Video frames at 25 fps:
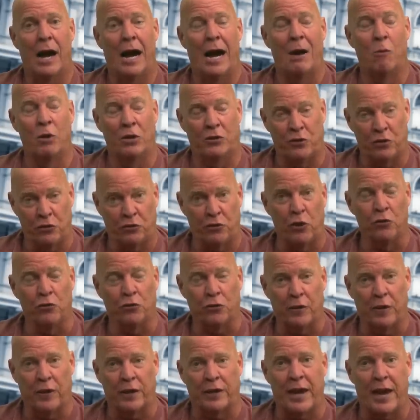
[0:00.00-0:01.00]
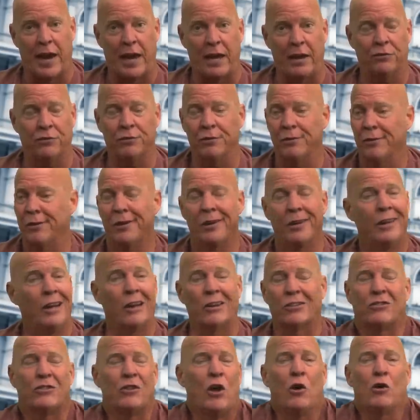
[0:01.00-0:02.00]
which is usually the case,
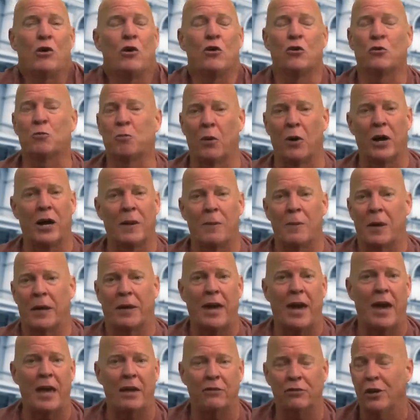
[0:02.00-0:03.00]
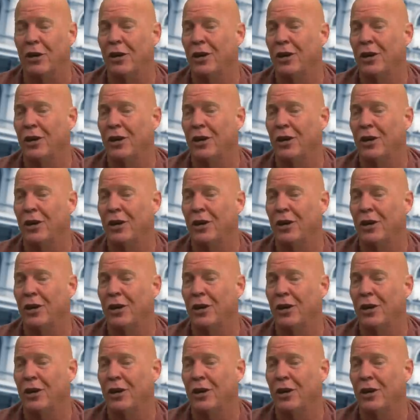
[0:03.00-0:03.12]
there's no use bringing the case